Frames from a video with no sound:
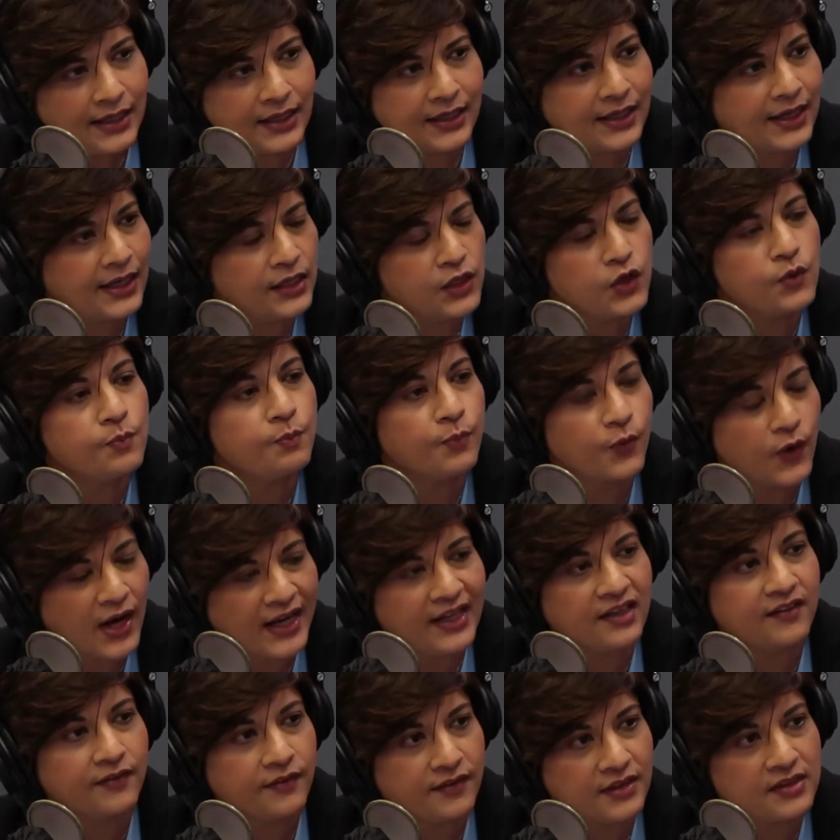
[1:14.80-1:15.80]
Can you
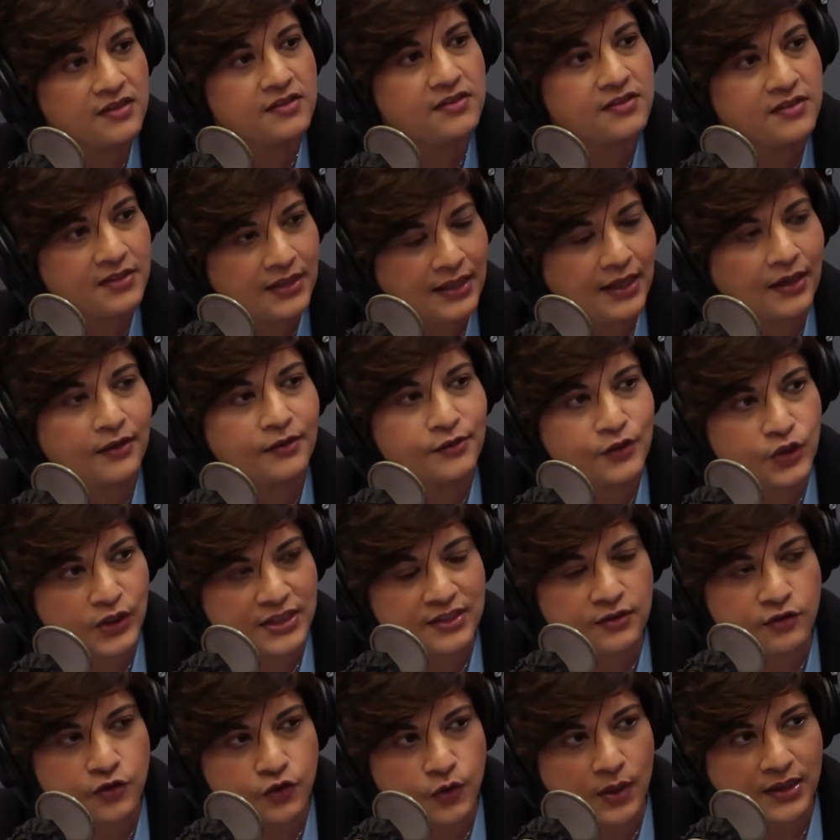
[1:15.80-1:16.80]
break this
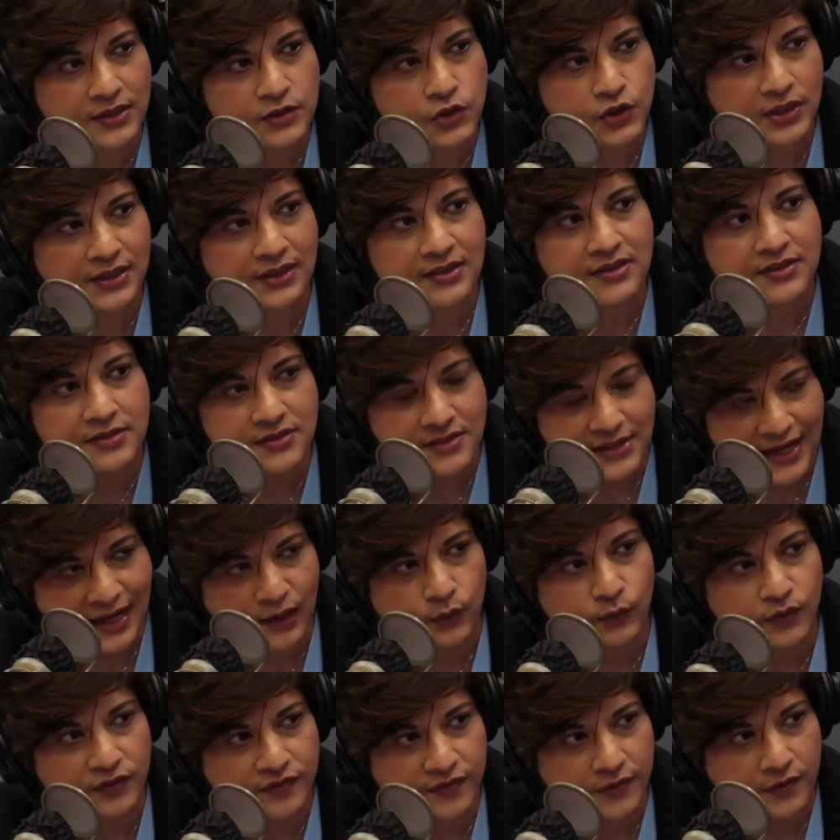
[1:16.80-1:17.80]
CLG structure
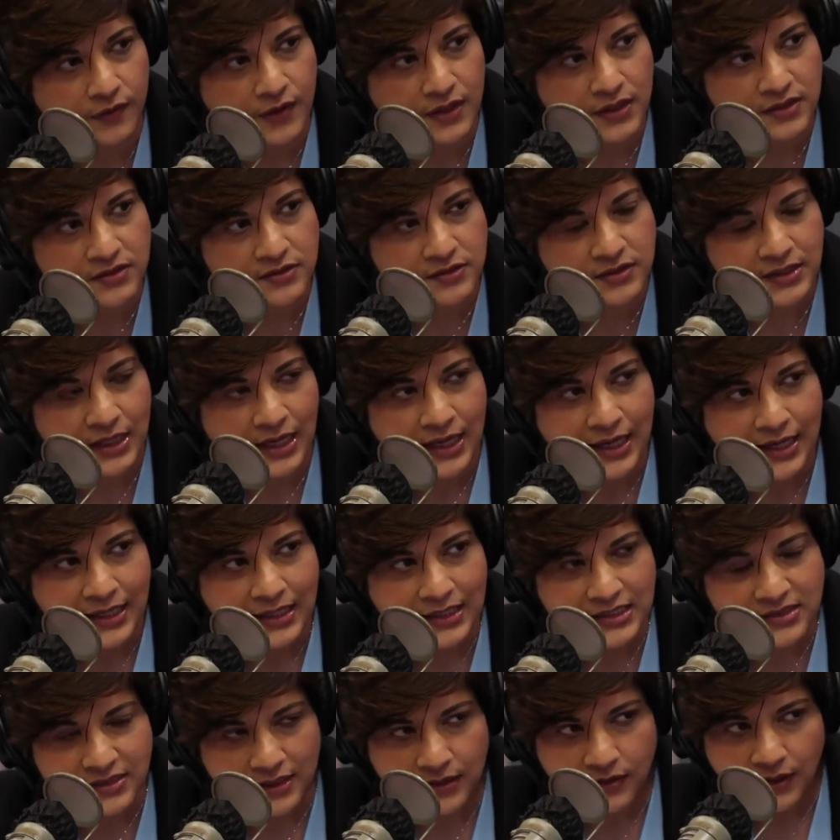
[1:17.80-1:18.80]
down for us?
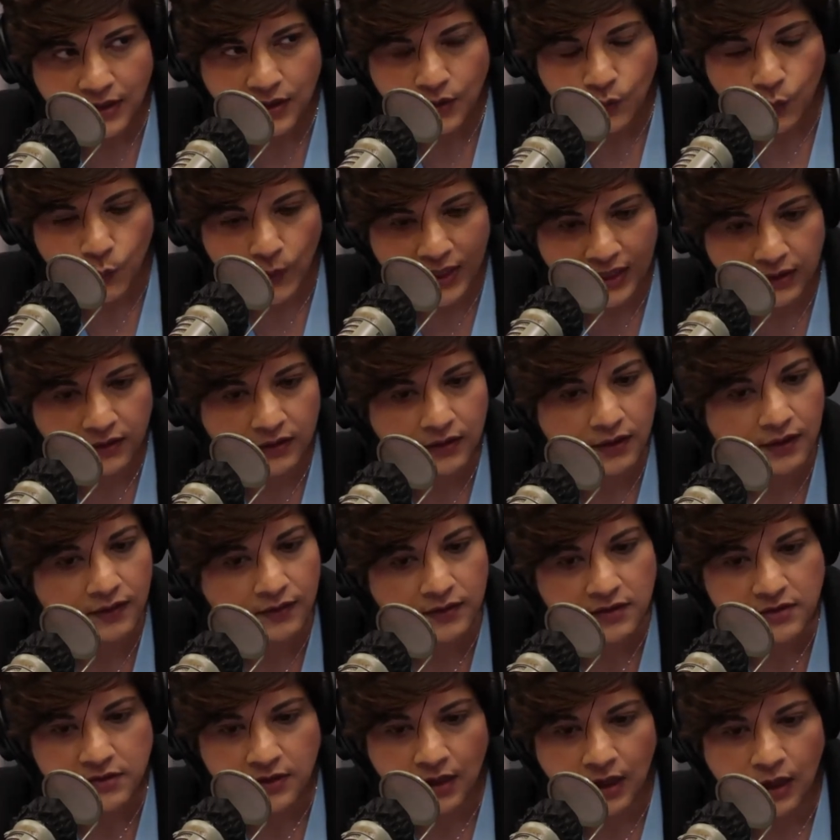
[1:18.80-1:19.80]
Because I think when
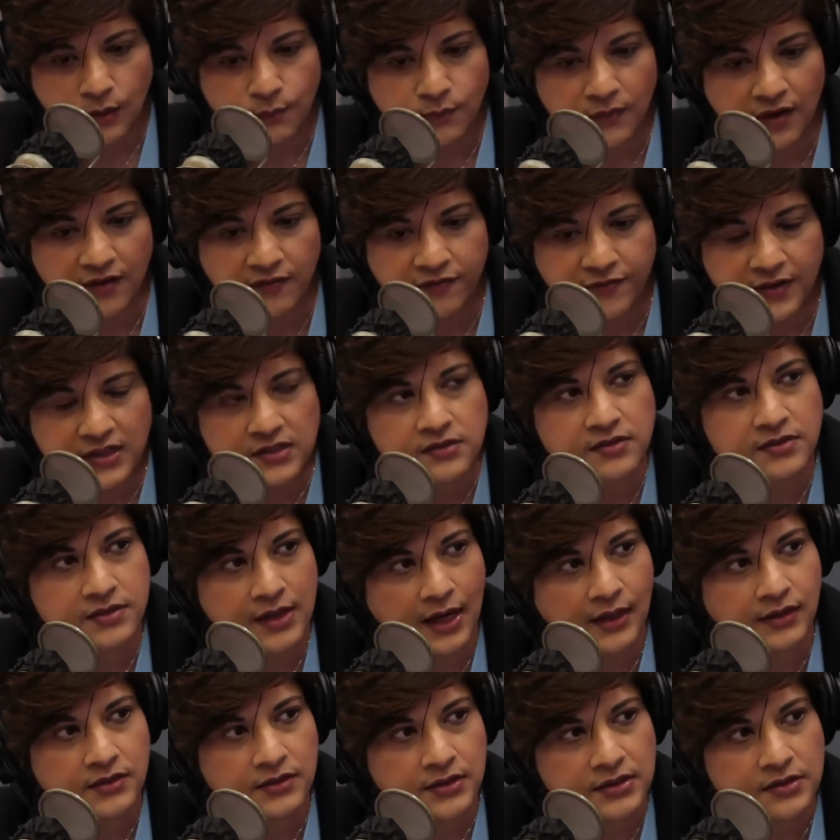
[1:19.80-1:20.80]
the term first
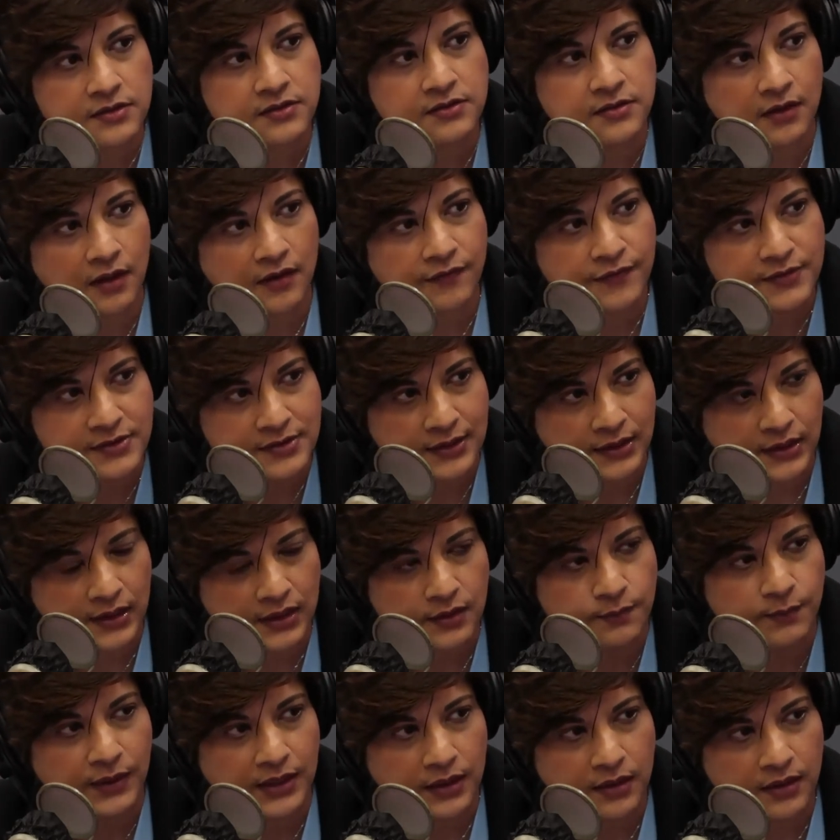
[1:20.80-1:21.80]
started surfacing
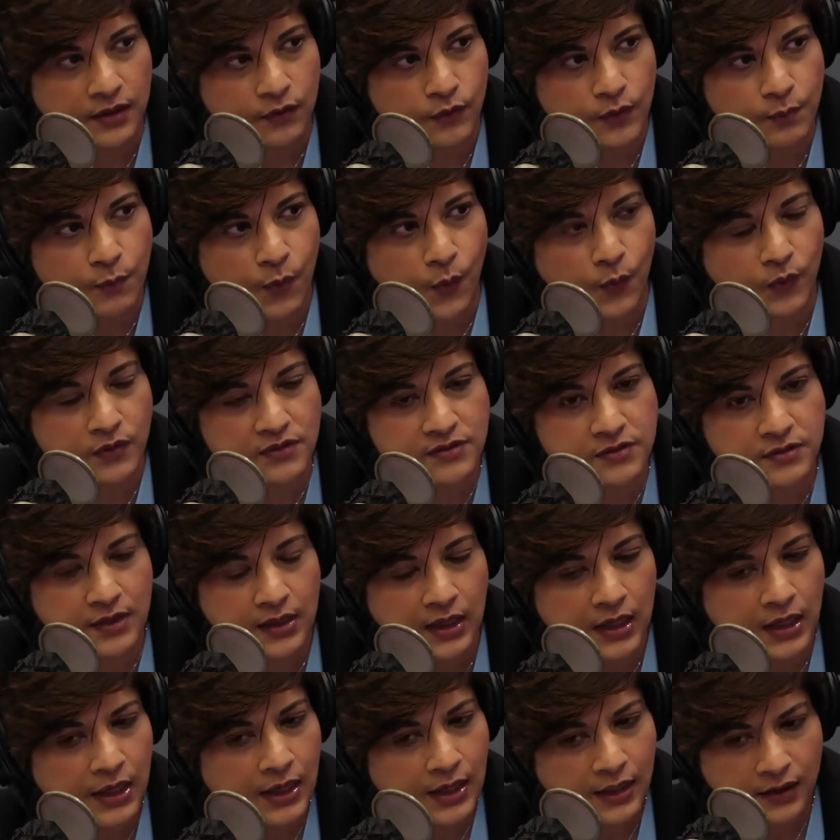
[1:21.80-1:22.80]
in media reports,
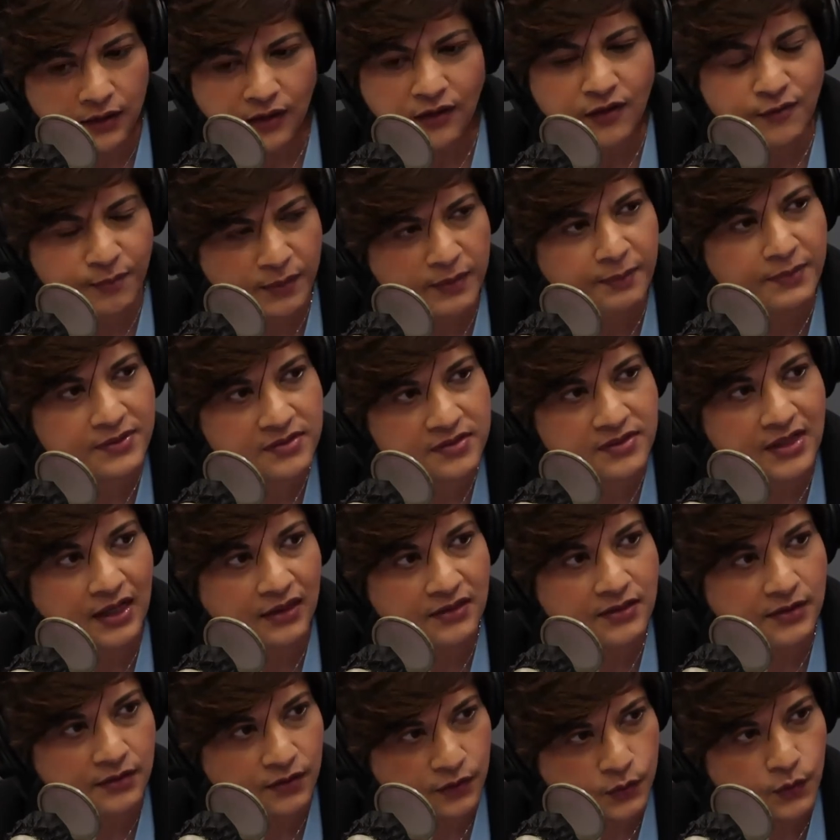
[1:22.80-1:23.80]
a lot of people
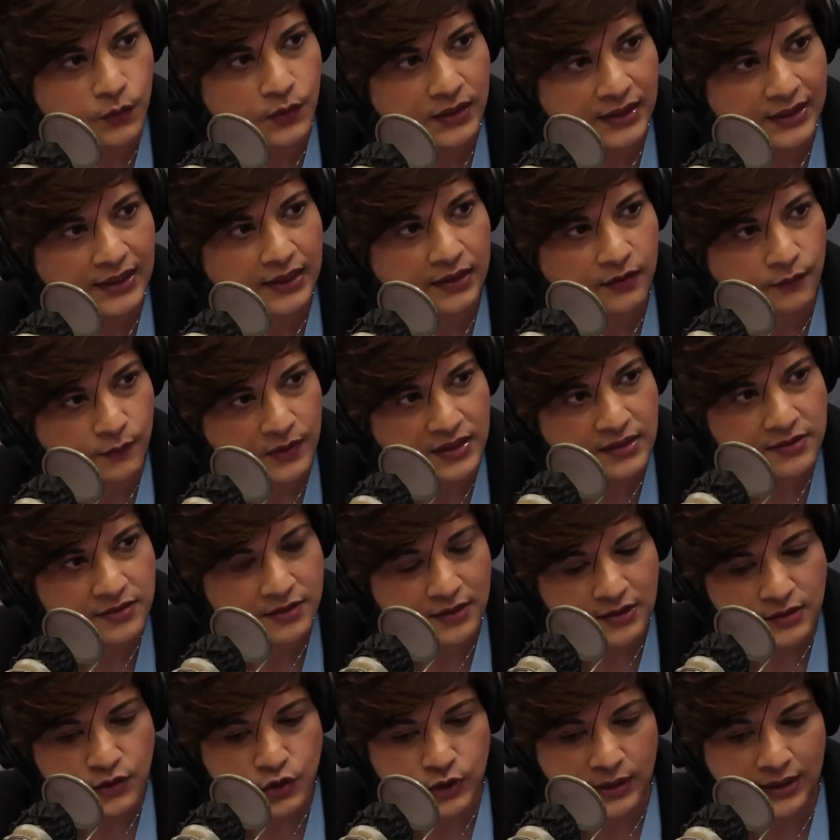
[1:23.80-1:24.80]
started Googling,
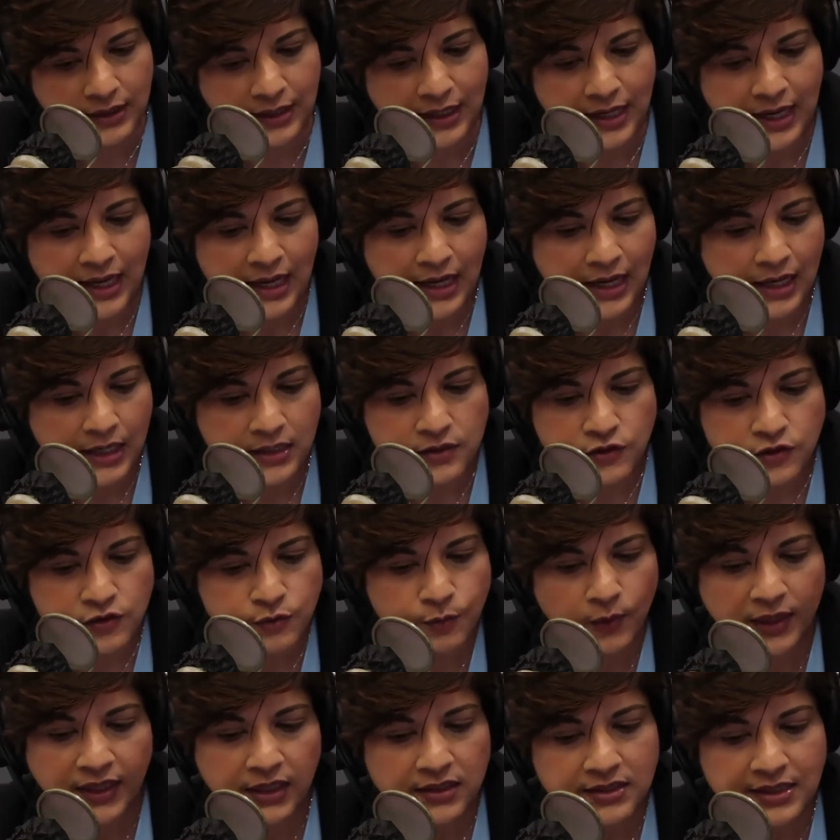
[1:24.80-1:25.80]
researching.
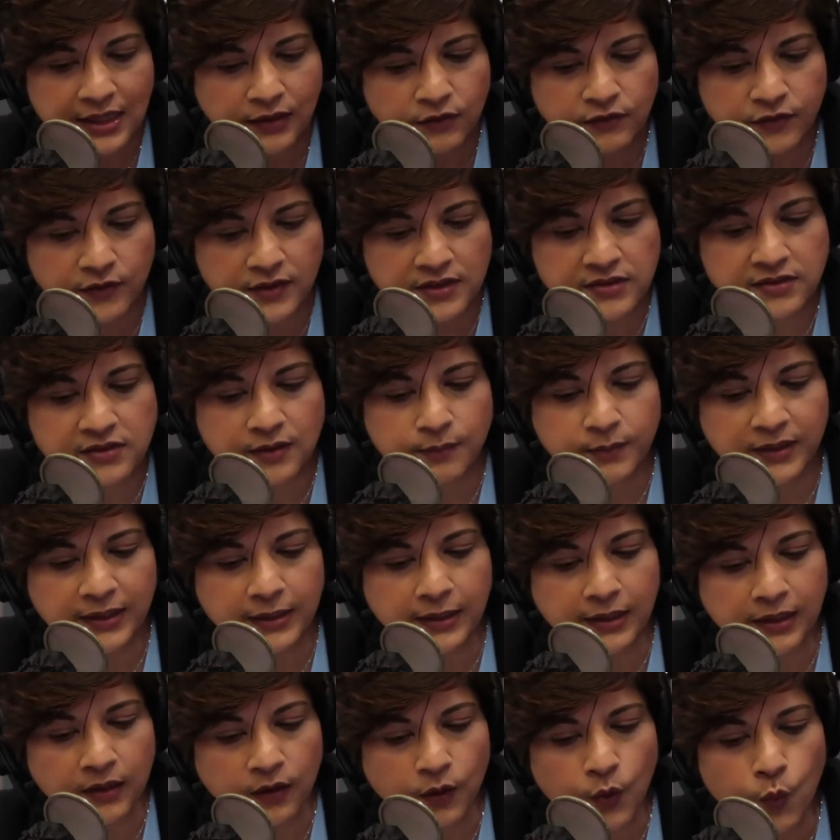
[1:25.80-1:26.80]
Just break it down for us
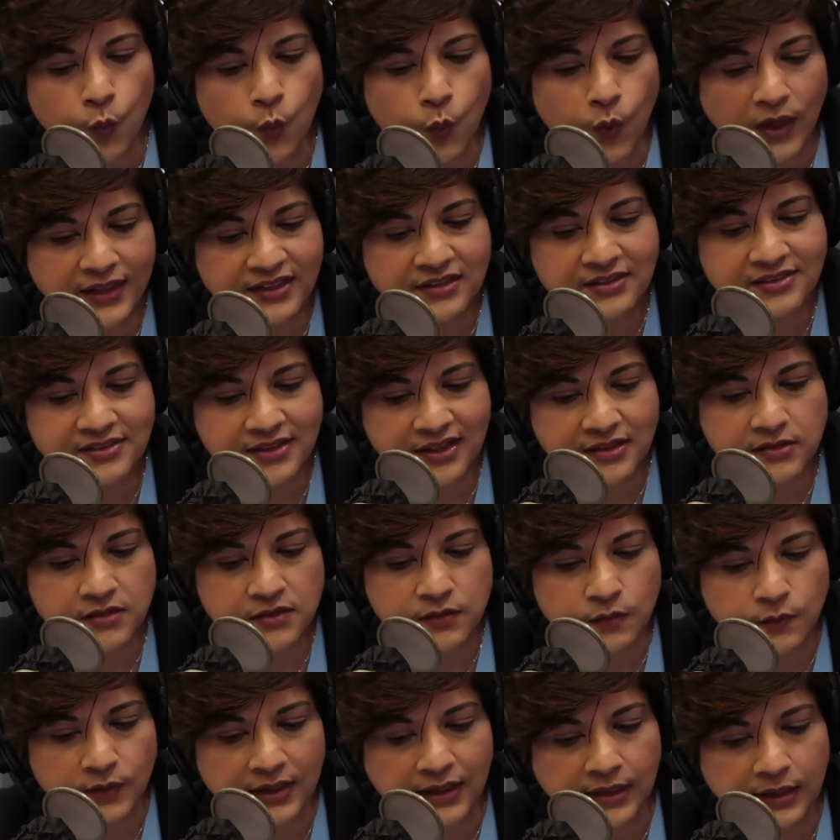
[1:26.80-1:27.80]
simply here. What does
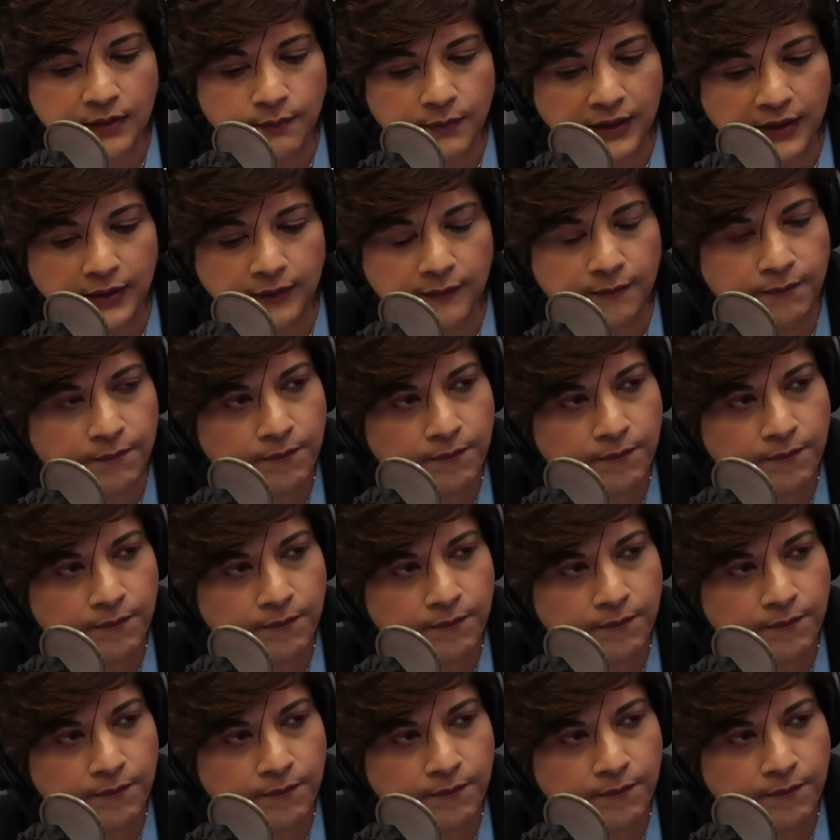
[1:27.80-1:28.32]
it really mean?